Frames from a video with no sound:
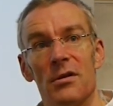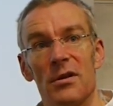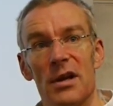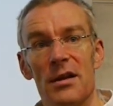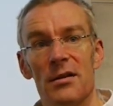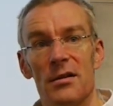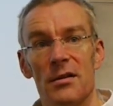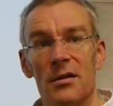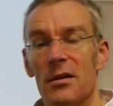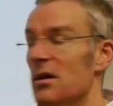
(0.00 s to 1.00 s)
Okay?
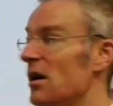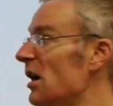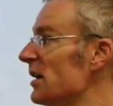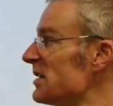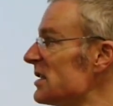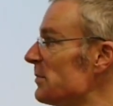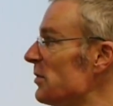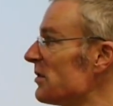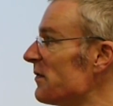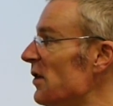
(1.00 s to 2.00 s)
I tend to
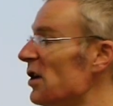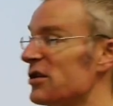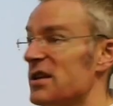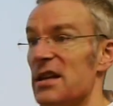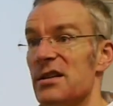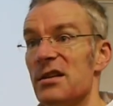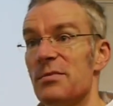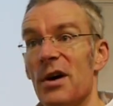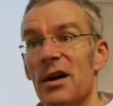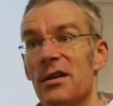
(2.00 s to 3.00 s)
put var git as
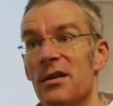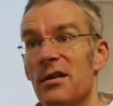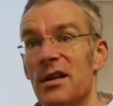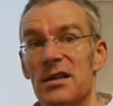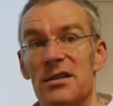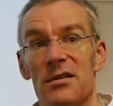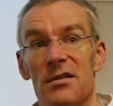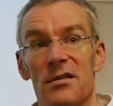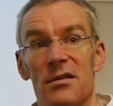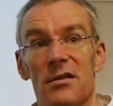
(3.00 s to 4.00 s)
my Git
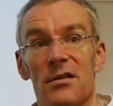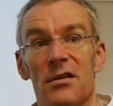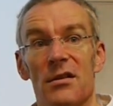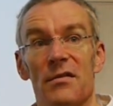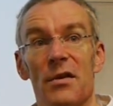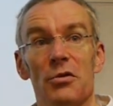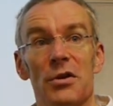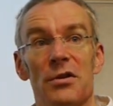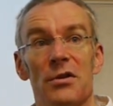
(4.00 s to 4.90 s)
folder,